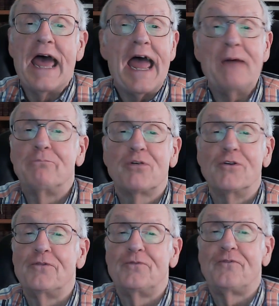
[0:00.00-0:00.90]
and
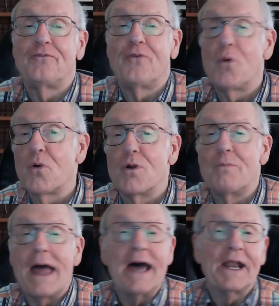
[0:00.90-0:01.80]
perform at